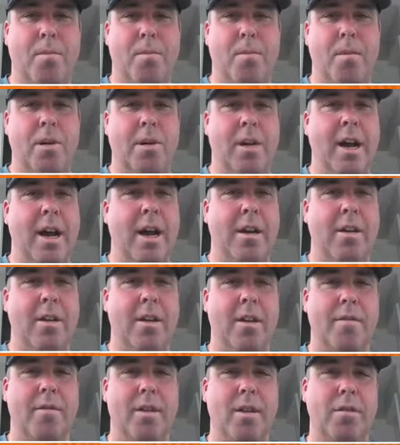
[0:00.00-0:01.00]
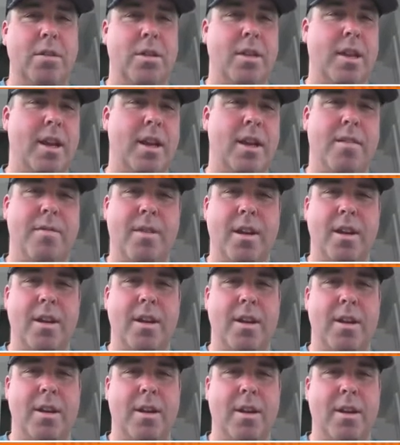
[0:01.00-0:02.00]
really highly of Coach
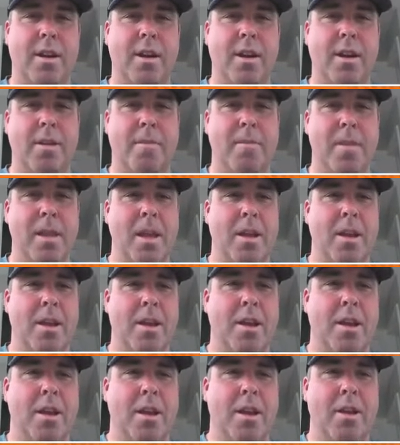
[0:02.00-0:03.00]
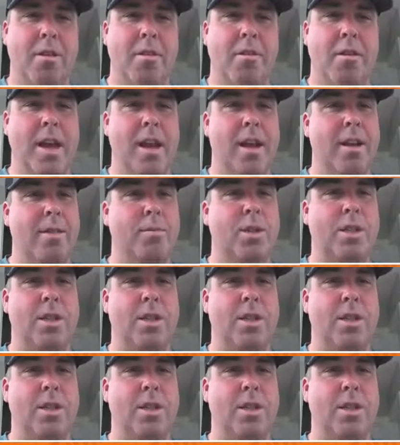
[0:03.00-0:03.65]
Canavan, and uh, you know that